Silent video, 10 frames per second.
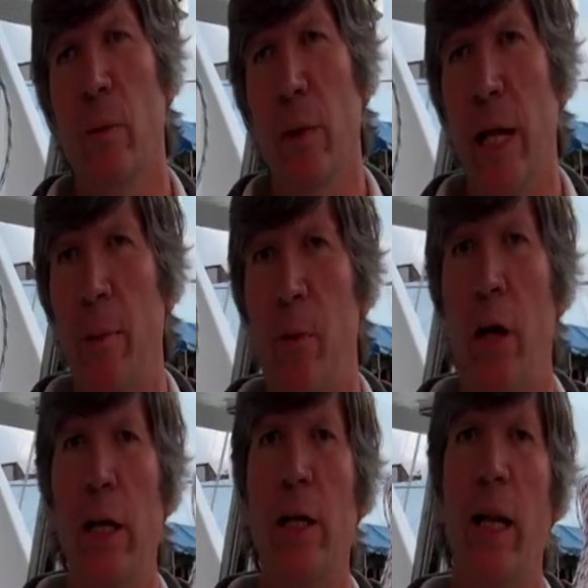But we got
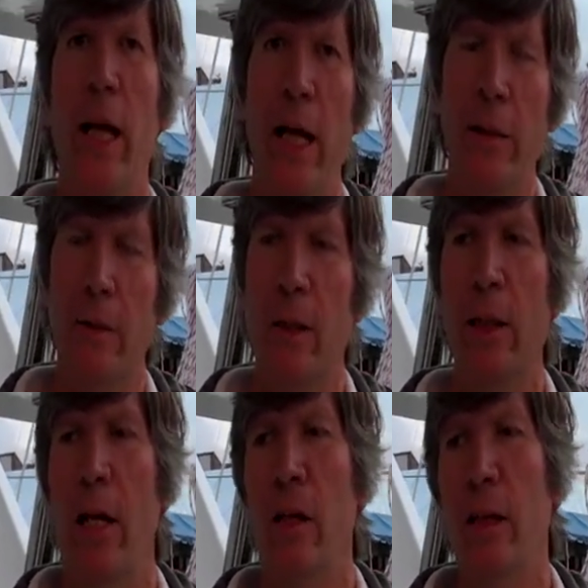brought in late.
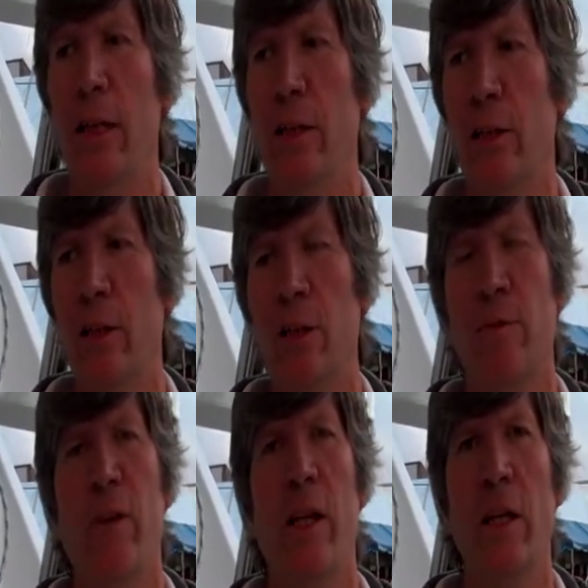You know, got to do some
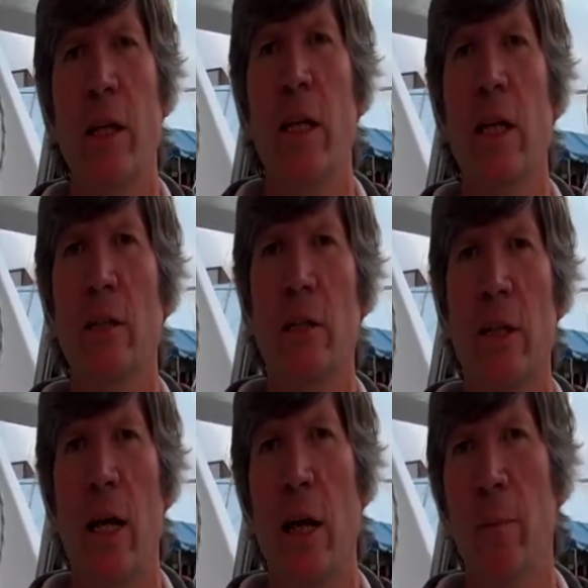fun things.
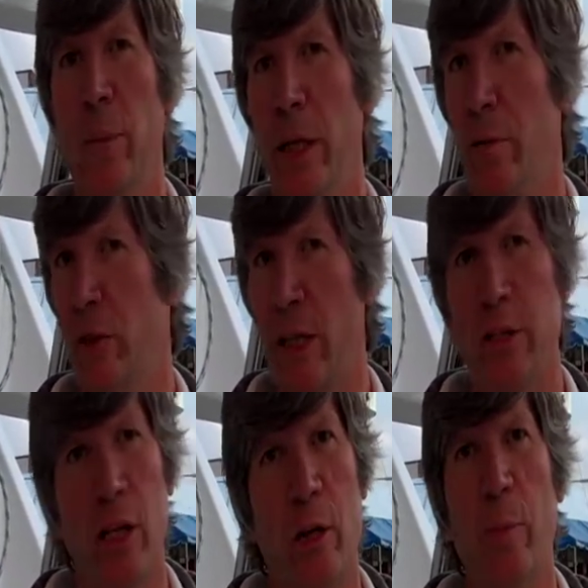Pete
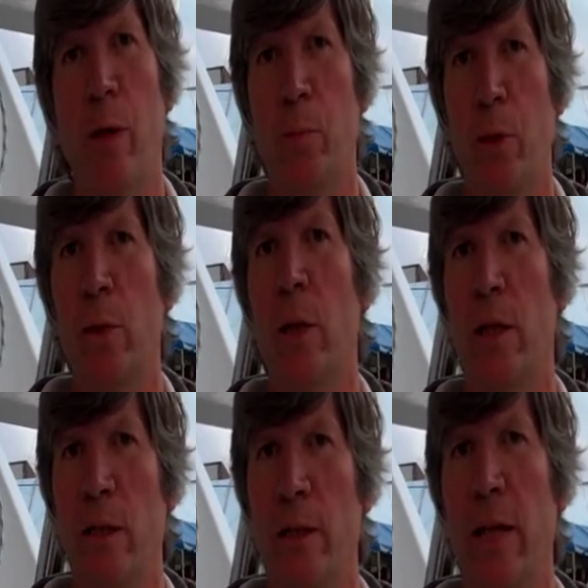sails on the boat pretty
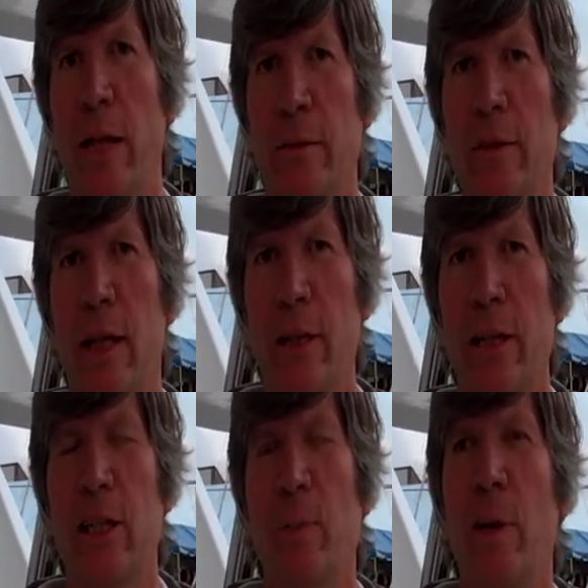regularly now. I
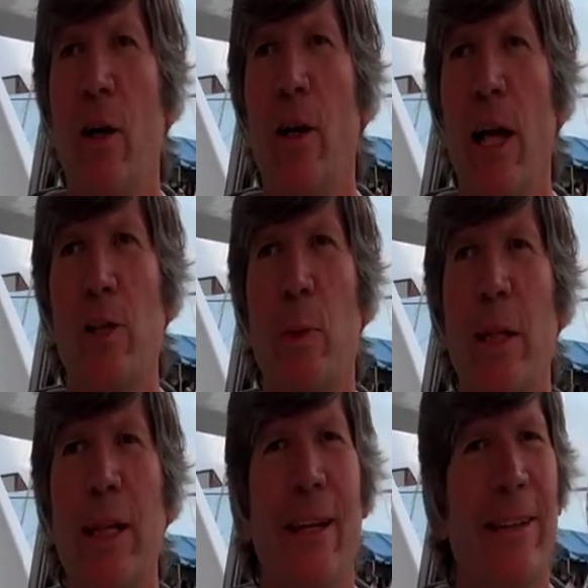think he spent all last
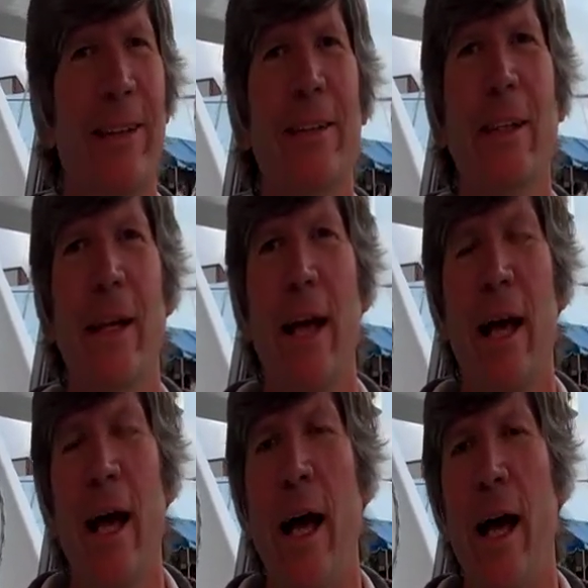week down there.
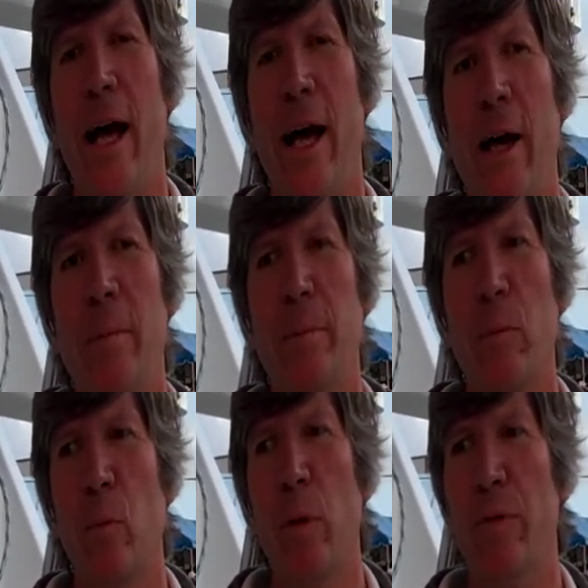
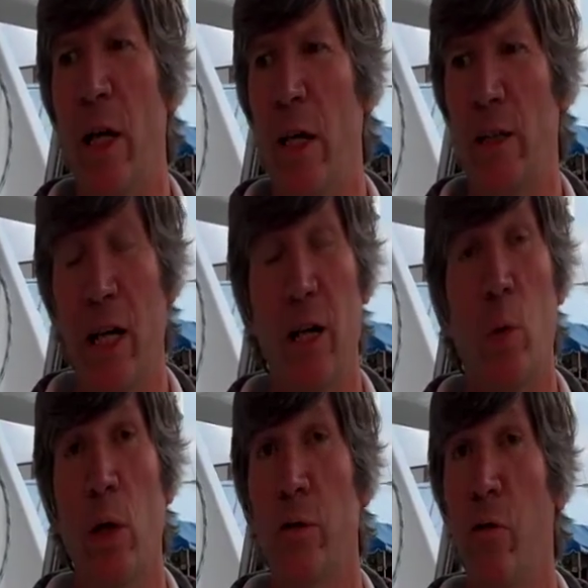We've done a ton of
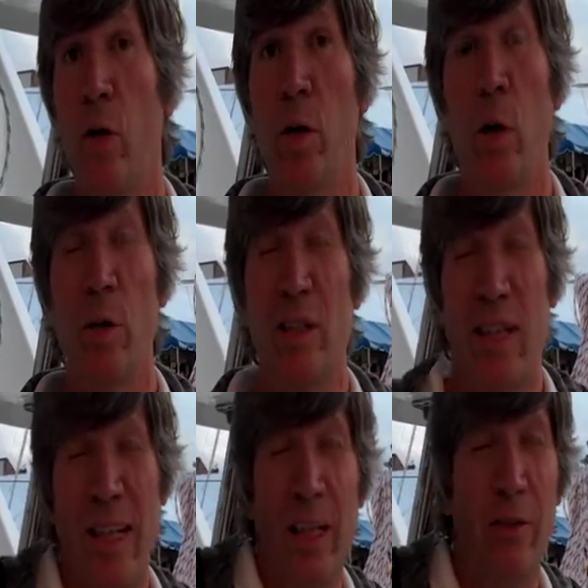work for him on
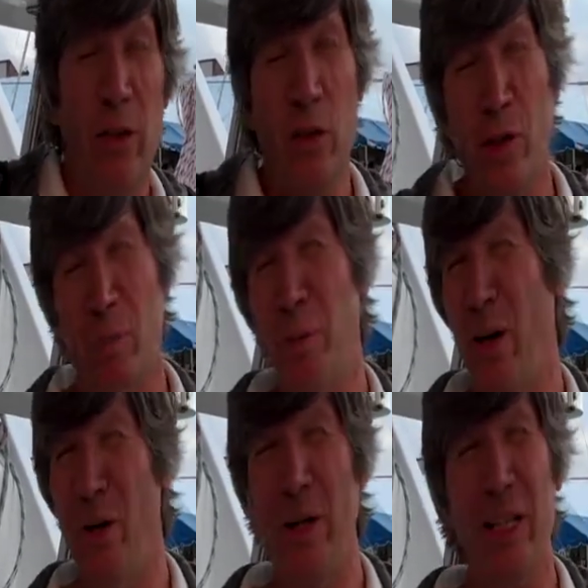individual
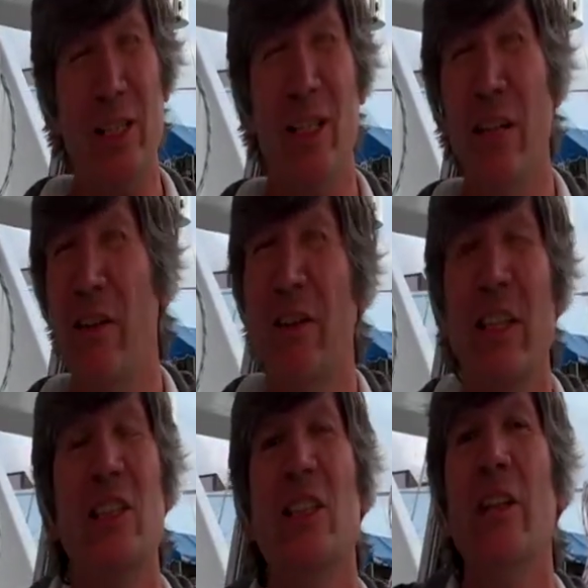components, little
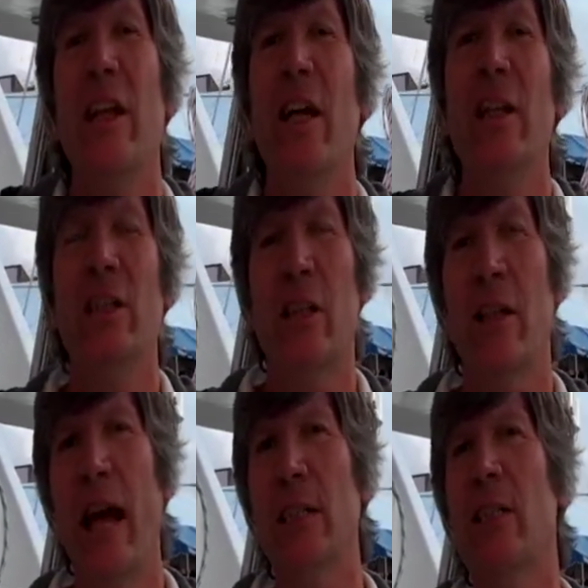things here and there, so
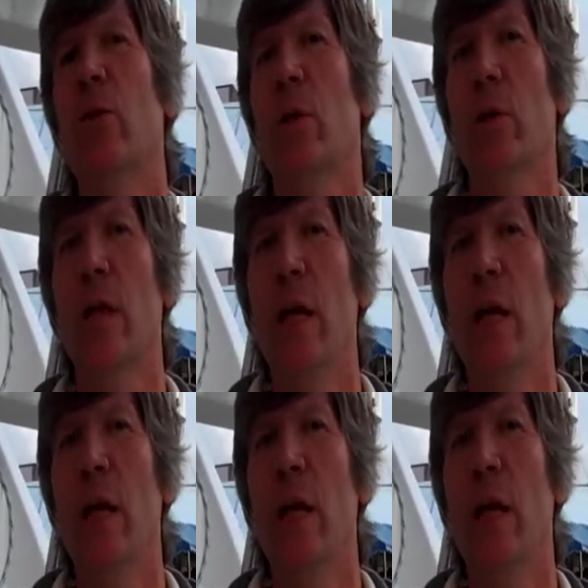that's cool.